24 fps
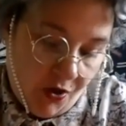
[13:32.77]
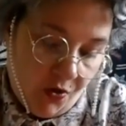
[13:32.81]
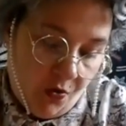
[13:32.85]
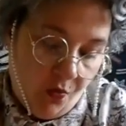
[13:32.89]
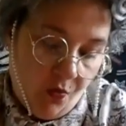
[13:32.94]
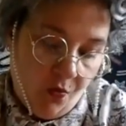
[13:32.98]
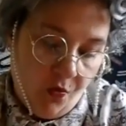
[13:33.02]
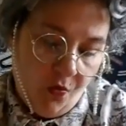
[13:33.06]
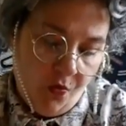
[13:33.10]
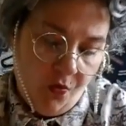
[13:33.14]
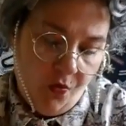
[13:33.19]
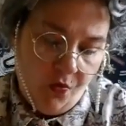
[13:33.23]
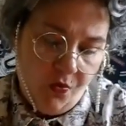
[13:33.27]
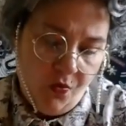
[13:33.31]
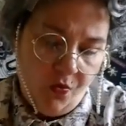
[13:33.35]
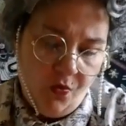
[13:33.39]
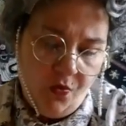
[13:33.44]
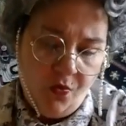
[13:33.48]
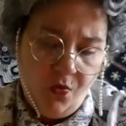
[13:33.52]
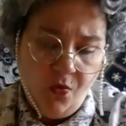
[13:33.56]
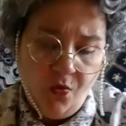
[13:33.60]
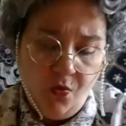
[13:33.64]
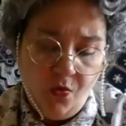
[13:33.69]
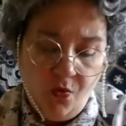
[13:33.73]
Ooh,
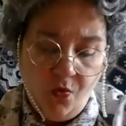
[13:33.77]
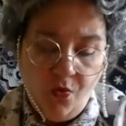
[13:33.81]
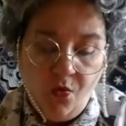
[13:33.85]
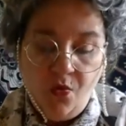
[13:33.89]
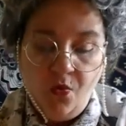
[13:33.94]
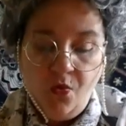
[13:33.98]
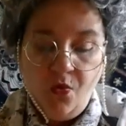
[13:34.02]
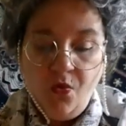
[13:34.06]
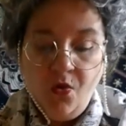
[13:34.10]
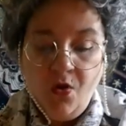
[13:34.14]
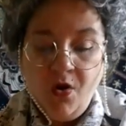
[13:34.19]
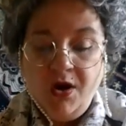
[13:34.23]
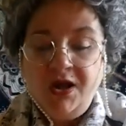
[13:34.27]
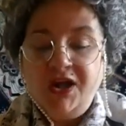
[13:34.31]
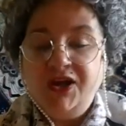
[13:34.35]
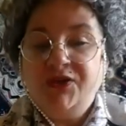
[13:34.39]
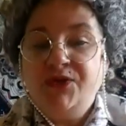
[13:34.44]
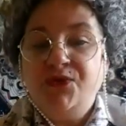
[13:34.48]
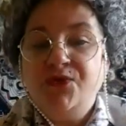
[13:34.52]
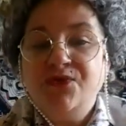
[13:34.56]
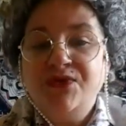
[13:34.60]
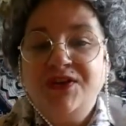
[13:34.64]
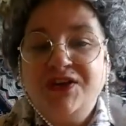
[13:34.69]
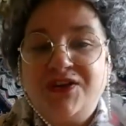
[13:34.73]
ooh, ooh.
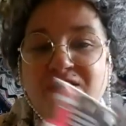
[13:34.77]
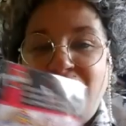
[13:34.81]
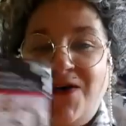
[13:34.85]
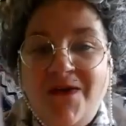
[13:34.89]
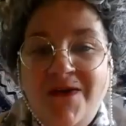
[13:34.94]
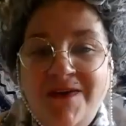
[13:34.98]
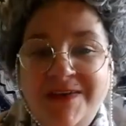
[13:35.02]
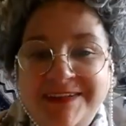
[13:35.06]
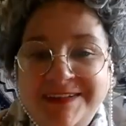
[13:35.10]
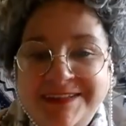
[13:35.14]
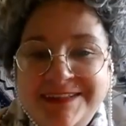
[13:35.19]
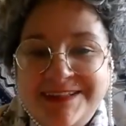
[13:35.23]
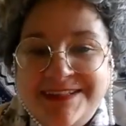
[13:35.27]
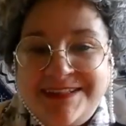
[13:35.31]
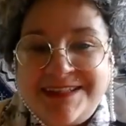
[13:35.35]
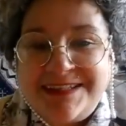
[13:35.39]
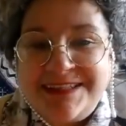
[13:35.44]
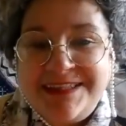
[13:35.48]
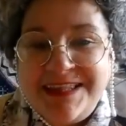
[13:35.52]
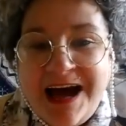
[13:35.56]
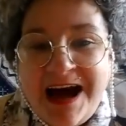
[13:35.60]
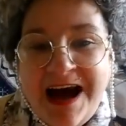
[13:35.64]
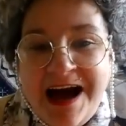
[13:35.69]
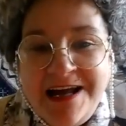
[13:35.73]
Unicorns,
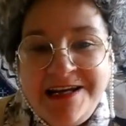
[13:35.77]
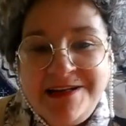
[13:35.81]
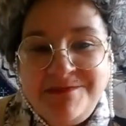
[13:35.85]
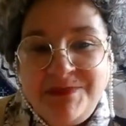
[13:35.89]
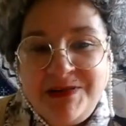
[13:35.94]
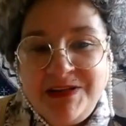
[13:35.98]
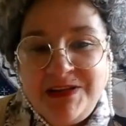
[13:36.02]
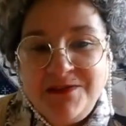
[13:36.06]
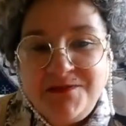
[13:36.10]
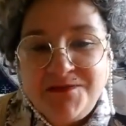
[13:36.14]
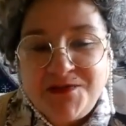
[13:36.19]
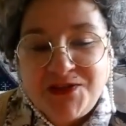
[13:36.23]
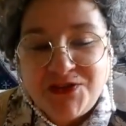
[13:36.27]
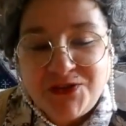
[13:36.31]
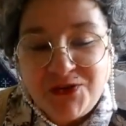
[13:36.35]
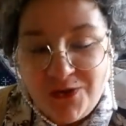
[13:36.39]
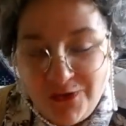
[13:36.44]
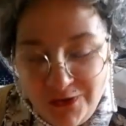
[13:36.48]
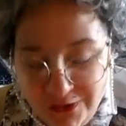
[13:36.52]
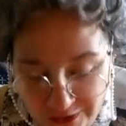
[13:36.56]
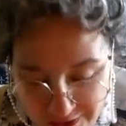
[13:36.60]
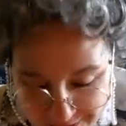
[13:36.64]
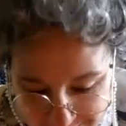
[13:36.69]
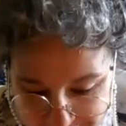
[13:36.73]
the animal of
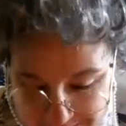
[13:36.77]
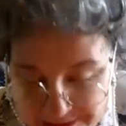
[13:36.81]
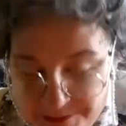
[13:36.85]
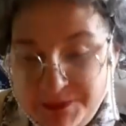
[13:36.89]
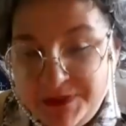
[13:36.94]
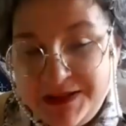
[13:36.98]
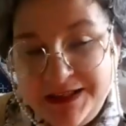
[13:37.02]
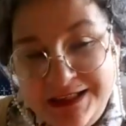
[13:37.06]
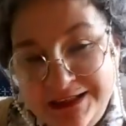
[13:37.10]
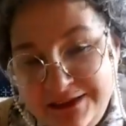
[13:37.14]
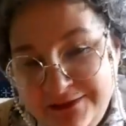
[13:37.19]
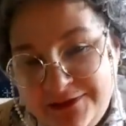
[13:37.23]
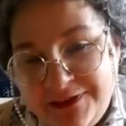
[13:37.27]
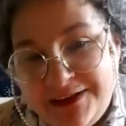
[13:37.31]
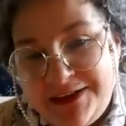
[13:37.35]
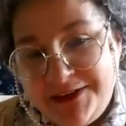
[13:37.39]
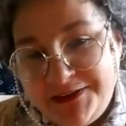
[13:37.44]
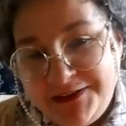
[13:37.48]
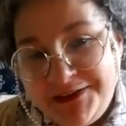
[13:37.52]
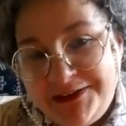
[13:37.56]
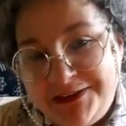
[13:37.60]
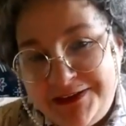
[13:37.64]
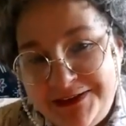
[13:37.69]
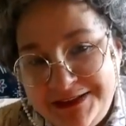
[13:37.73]
Scotland, believe it or
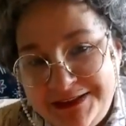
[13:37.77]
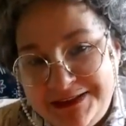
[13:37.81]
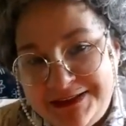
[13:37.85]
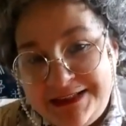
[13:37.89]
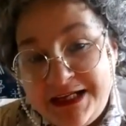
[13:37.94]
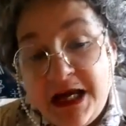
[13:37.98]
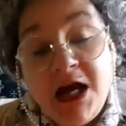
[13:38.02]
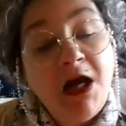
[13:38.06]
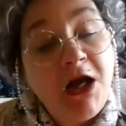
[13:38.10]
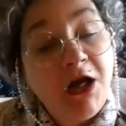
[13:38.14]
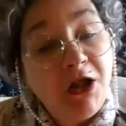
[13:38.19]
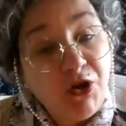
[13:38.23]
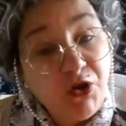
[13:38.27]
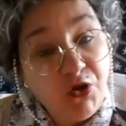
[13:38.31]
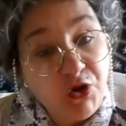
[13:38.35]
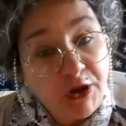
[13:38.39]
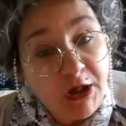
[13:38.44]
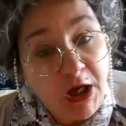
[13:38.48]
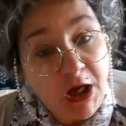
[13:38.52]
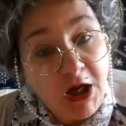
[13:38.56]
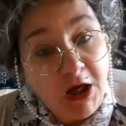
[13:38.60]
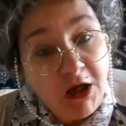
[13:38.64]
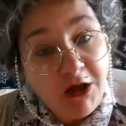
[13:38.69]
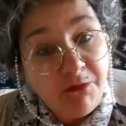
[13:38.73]
not. Do you, look
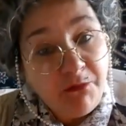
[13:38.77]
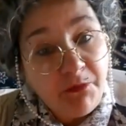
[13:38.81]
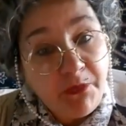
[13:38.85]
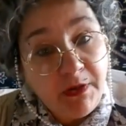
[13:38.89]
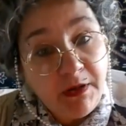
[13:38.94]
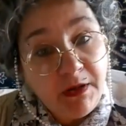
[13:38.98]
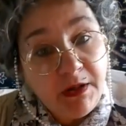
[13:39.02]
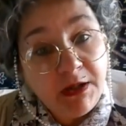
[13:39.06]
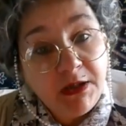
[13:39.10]
it up.